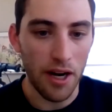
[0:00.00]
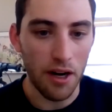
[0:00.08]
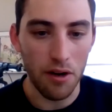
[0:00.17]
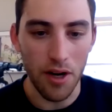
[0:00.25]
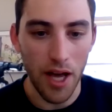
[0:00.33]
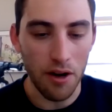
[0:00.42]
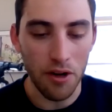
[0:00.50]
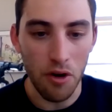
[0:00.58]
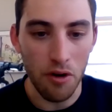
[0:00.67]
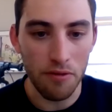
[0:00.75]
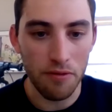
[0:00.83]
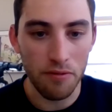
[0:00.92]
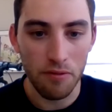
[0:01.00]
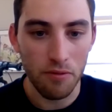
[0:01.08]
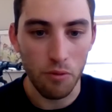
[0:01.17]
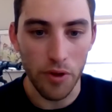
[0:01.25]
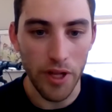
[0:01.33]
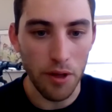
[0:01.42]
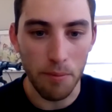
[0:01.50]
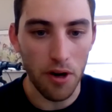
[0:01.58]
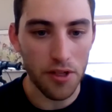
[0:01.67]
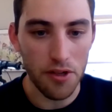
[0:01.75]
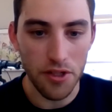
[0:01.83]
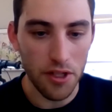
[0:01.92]
don't know if without the
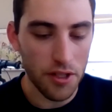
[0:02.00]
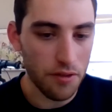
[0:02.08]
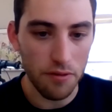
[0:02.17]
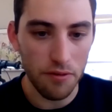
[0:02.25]
park district,